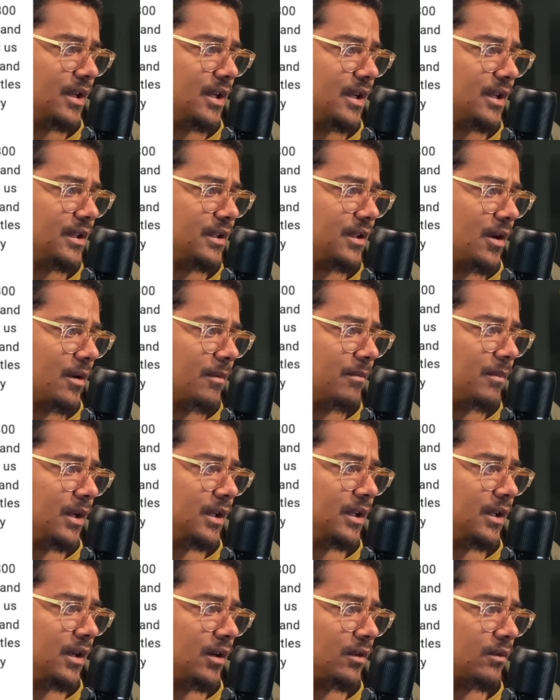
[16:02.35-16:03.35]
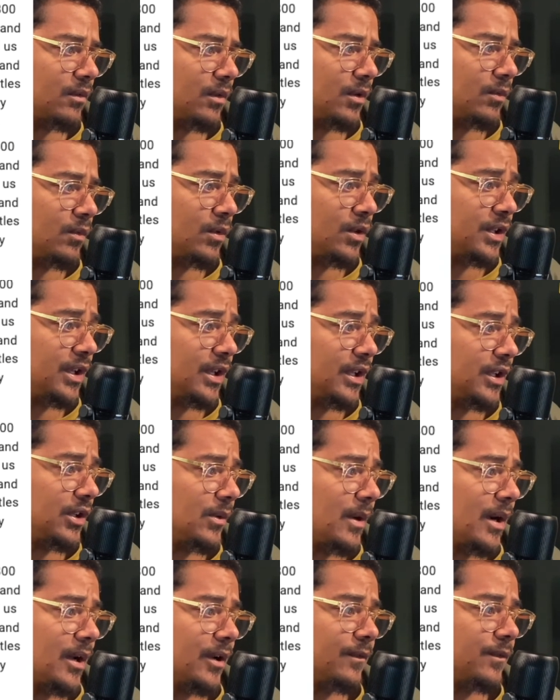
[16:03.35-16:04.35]
They are money hungry and will kick you
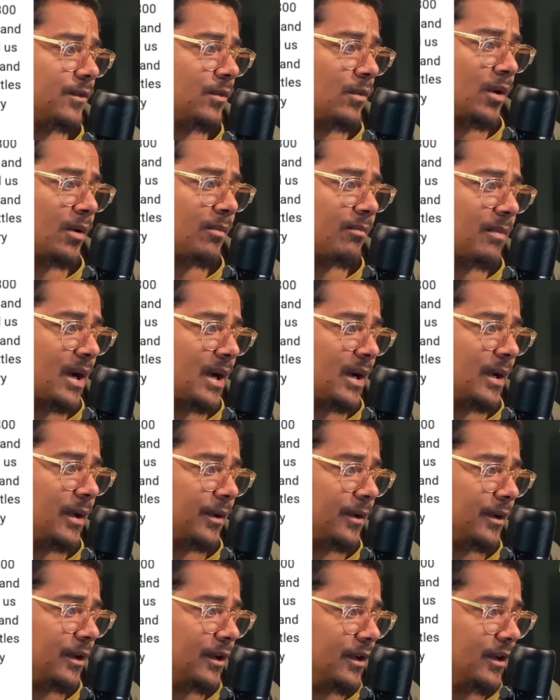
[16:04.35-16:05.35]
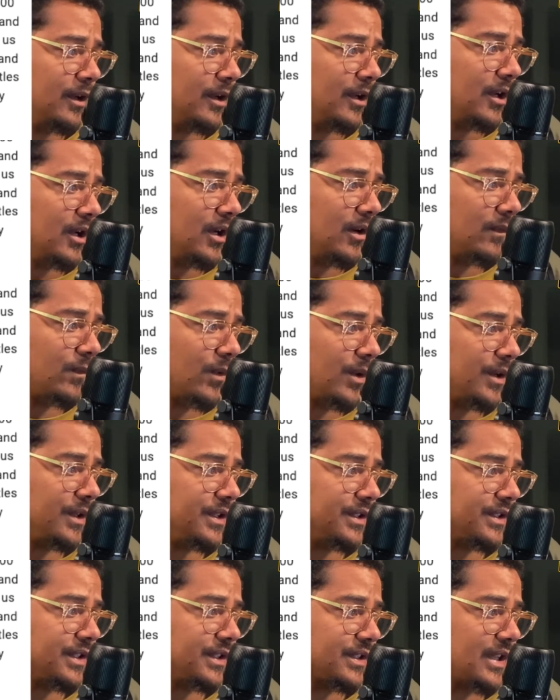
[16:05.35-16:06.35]
out if you aren't buying. Avoid this
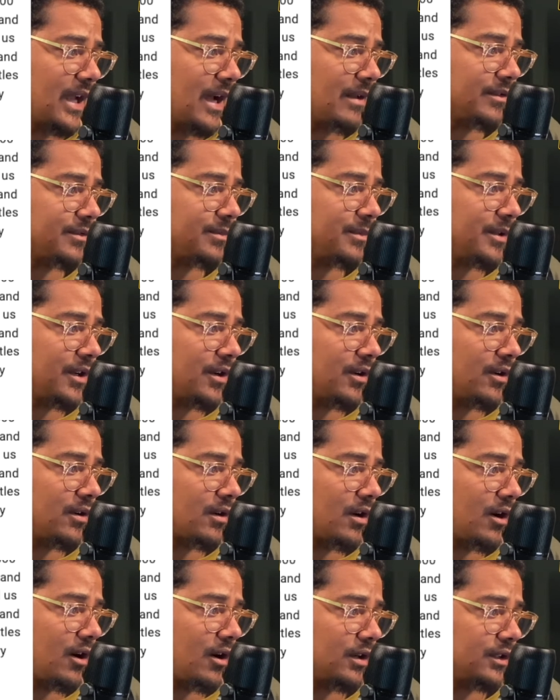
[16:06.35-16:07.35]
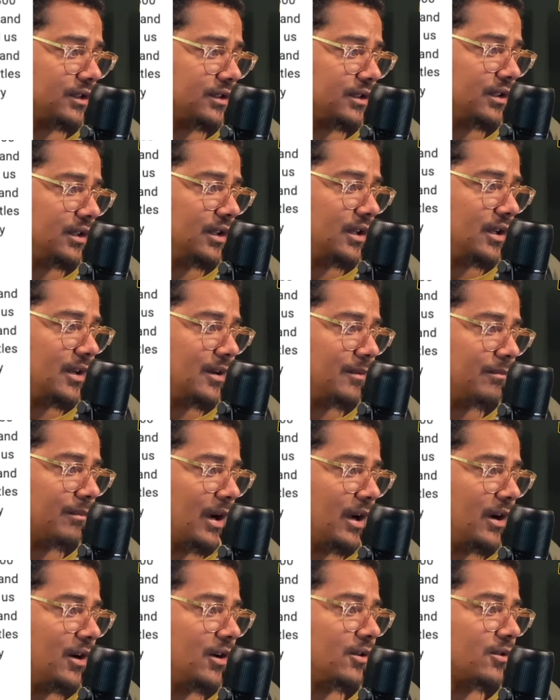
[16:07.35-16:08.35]
establishment at all costs. My
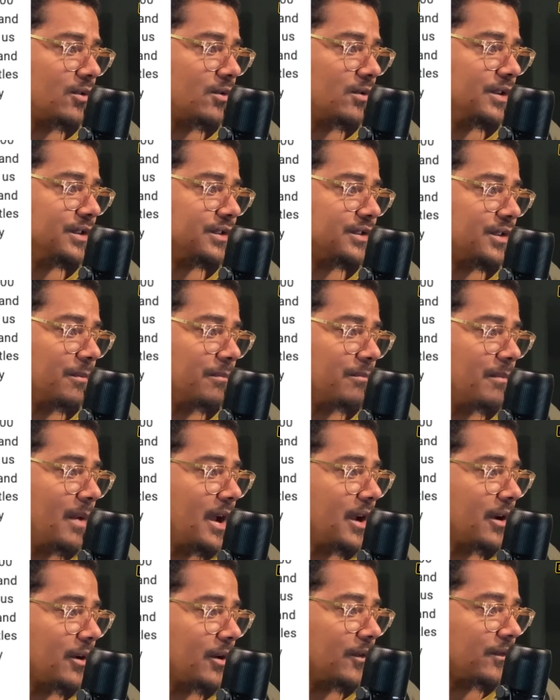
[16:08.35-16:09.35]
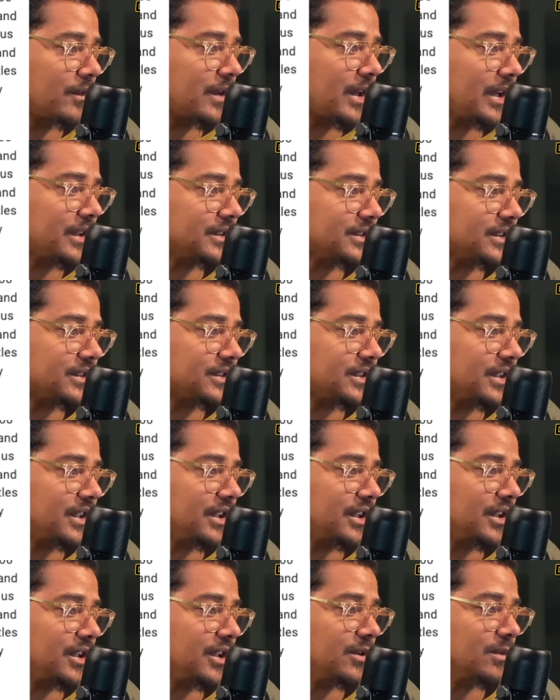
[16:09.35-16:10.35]
uncle is the mayor of Kansas City, and
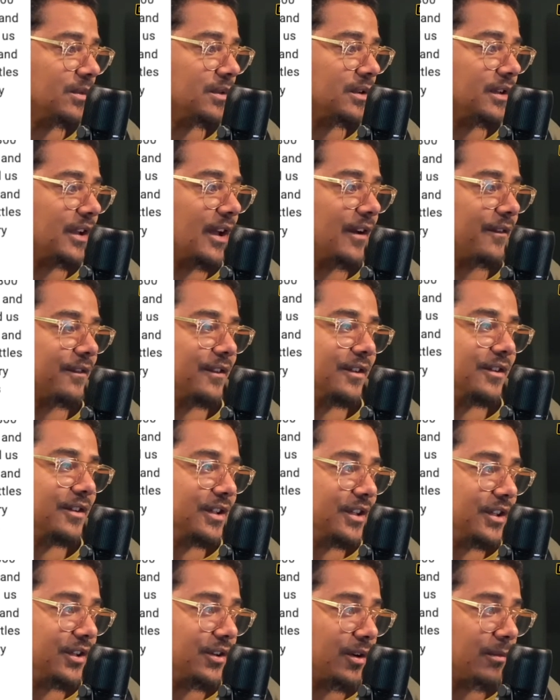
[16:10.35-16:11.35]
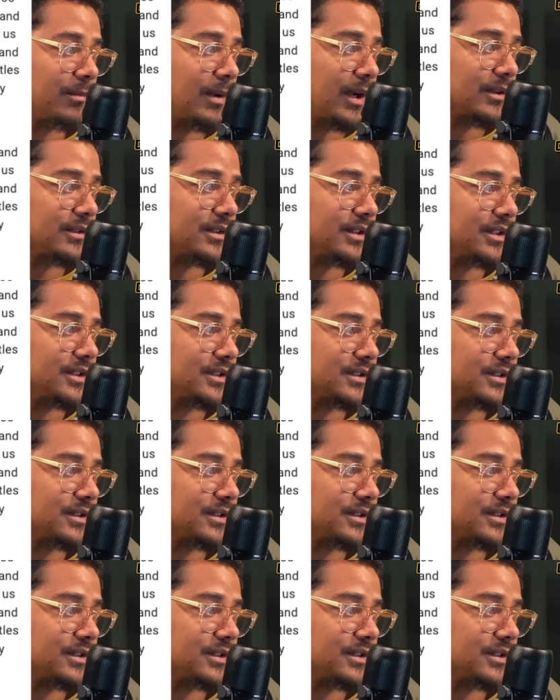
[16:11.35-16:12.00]
he will definitely hear about this.